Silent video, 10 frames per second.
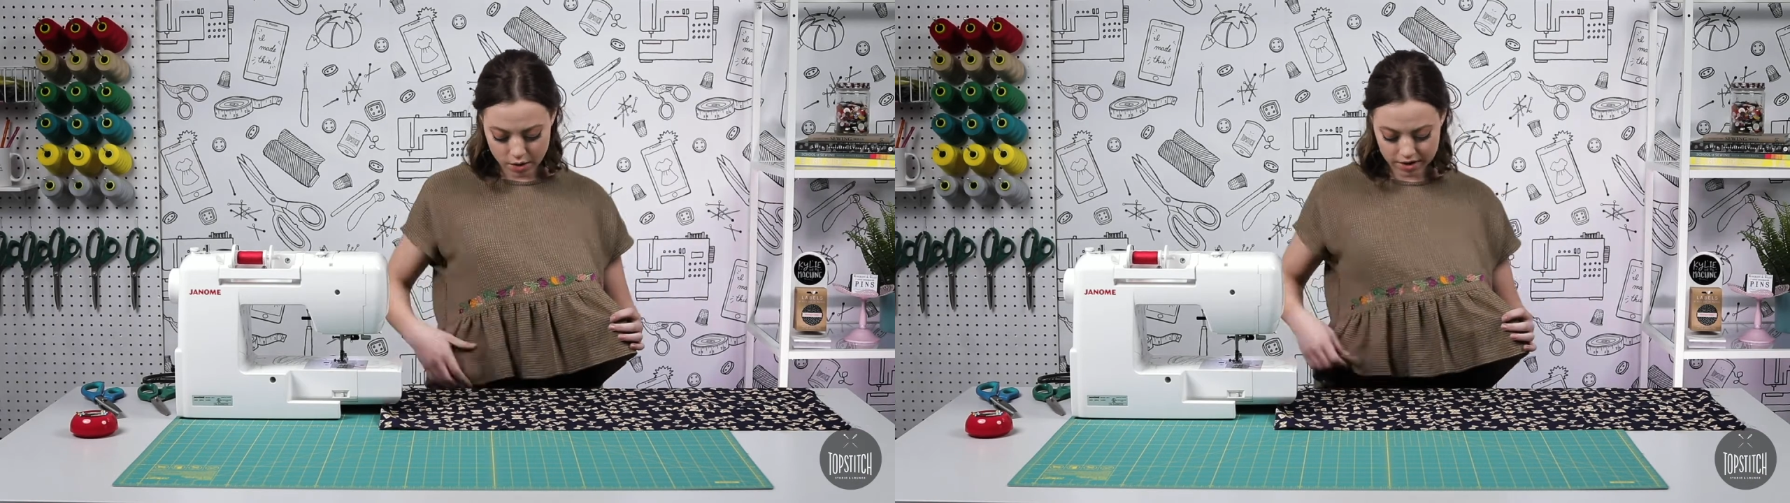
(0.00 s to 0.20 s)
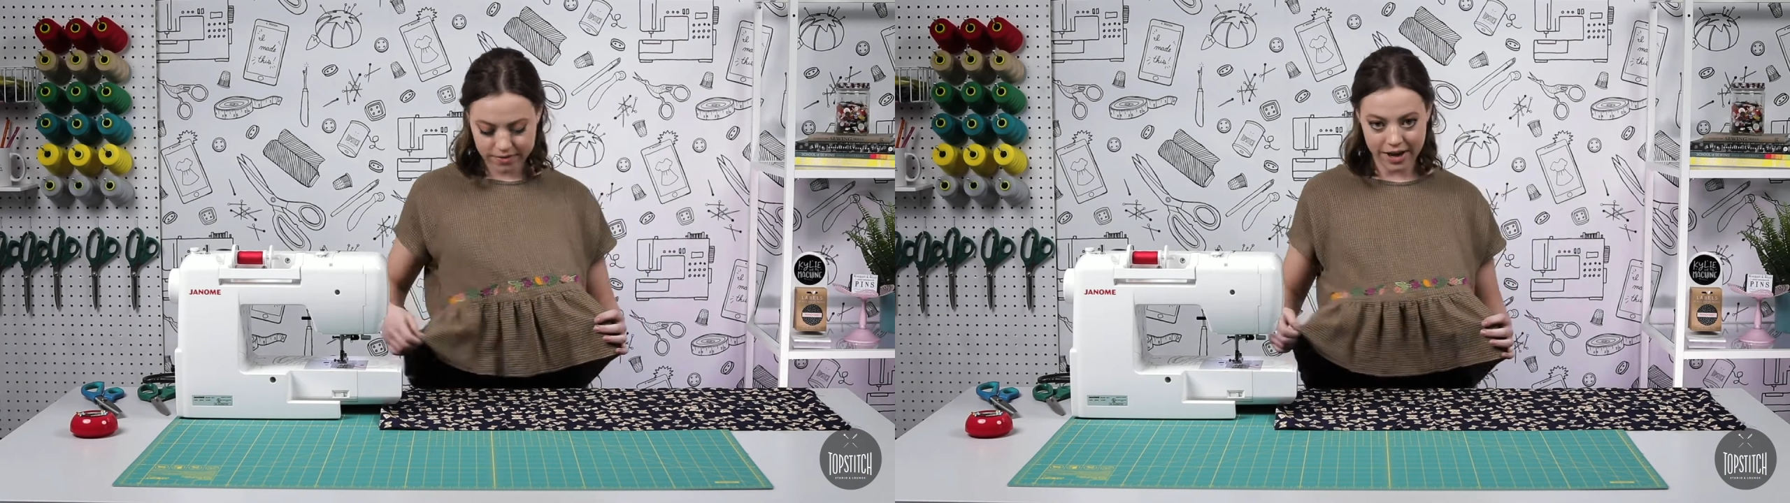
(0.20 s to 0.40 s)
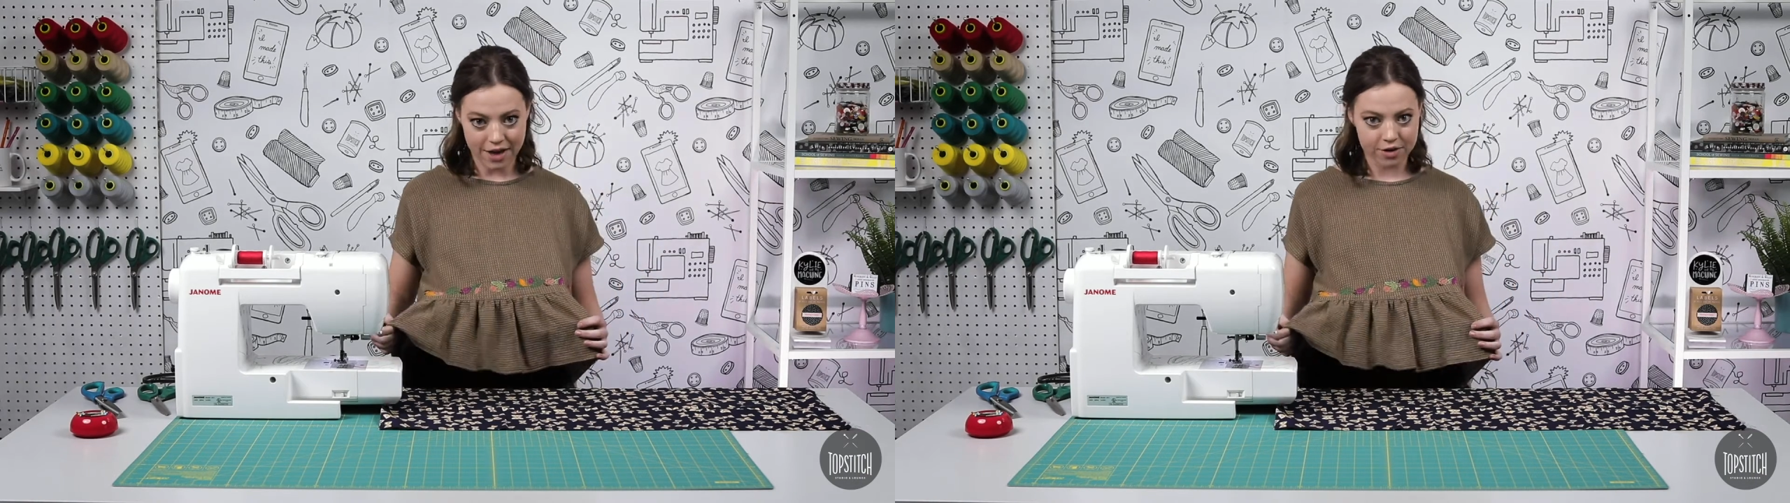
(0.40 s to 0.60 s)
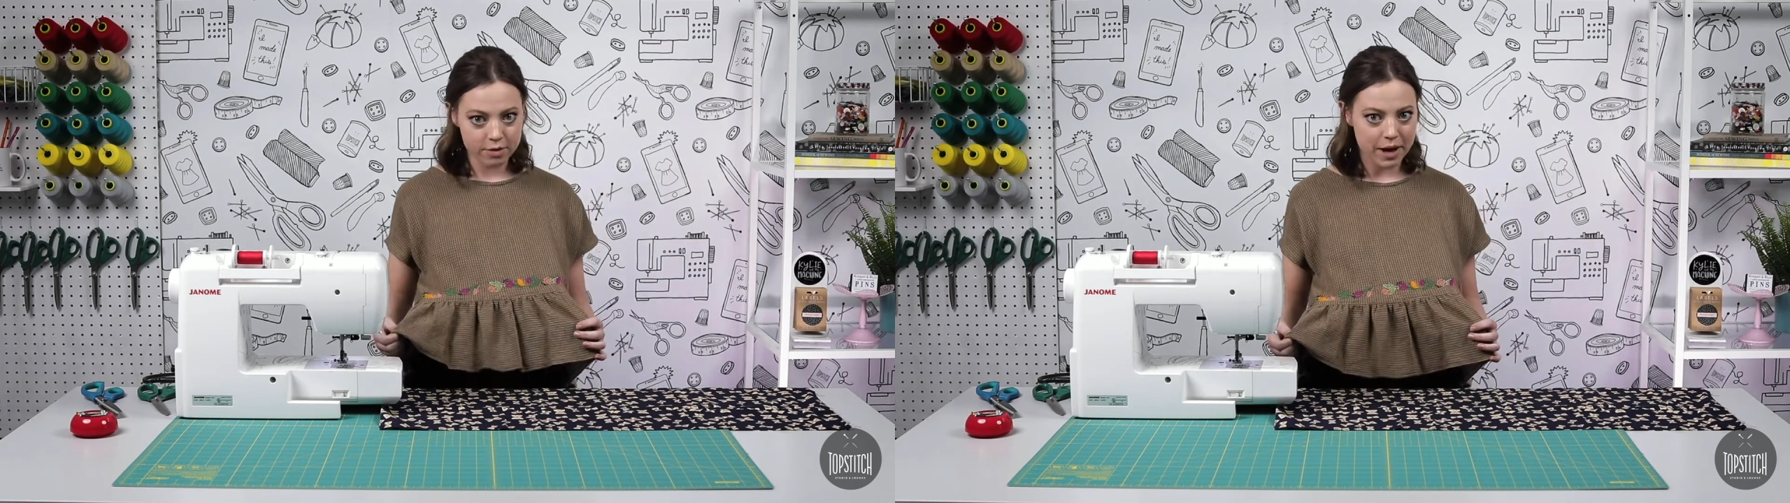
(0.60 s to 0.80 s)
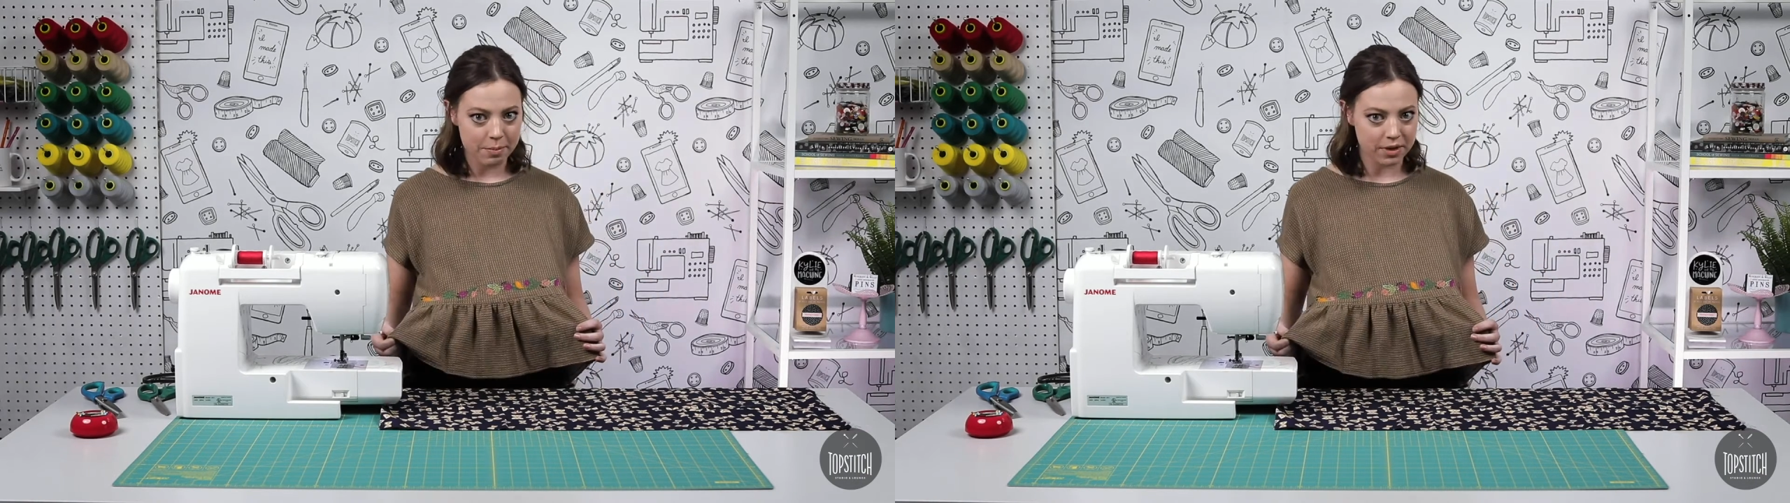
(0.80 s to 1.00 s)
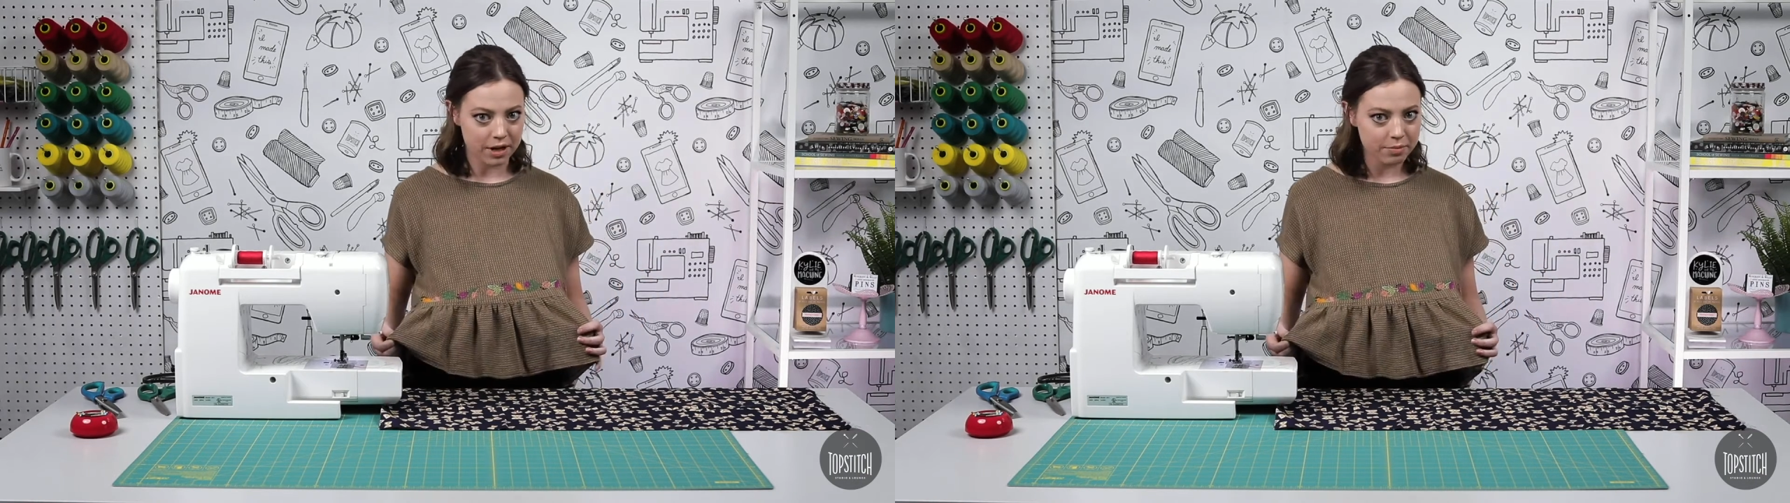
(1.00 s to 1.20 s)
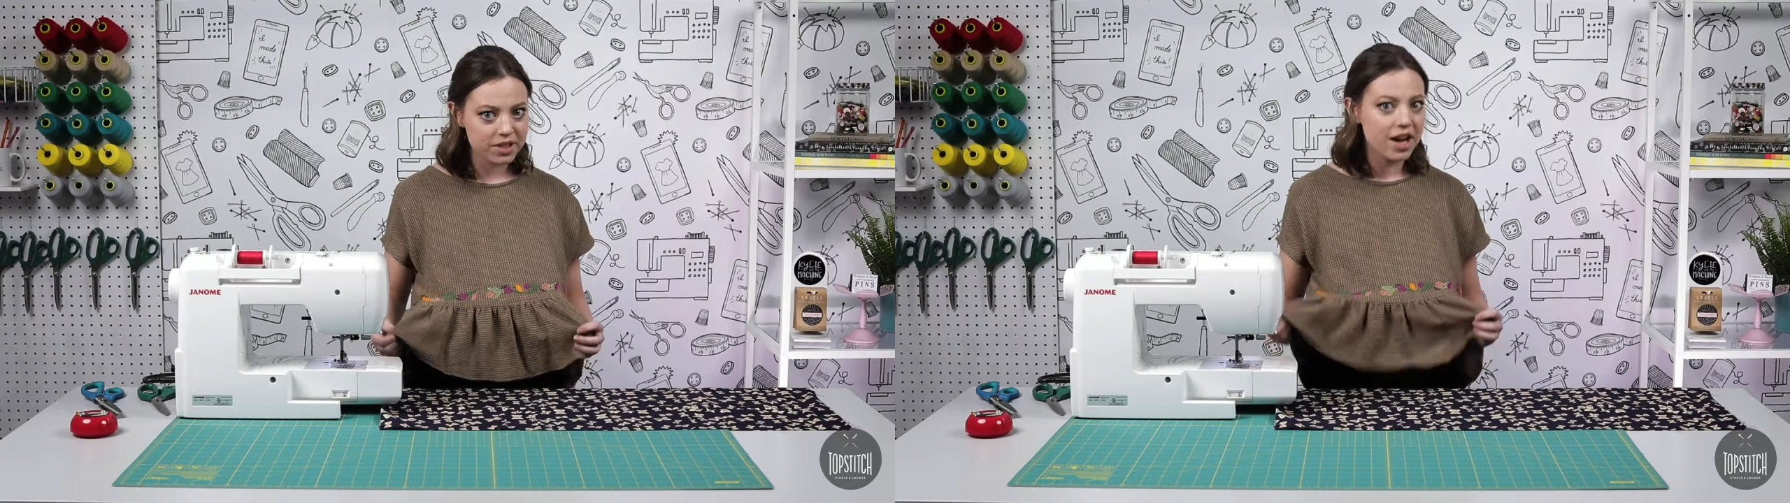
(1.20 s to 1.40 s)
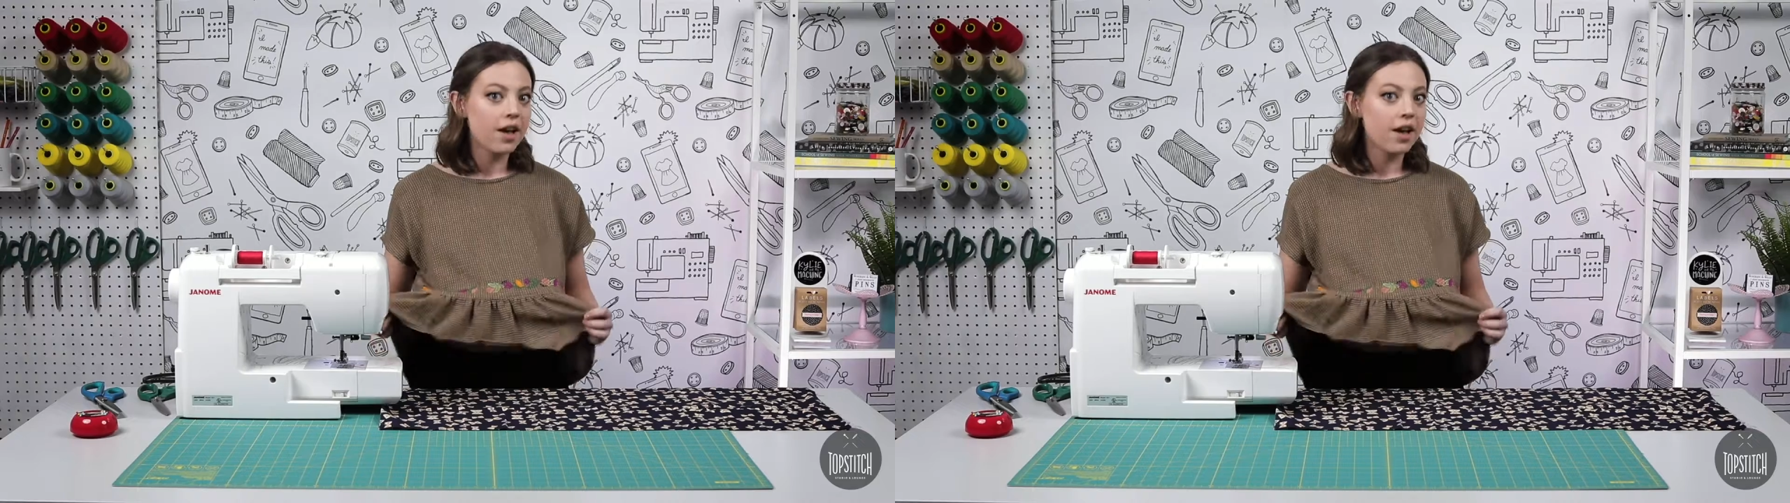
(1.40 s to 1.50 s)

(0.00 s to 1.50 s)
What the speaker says: of gathered peplums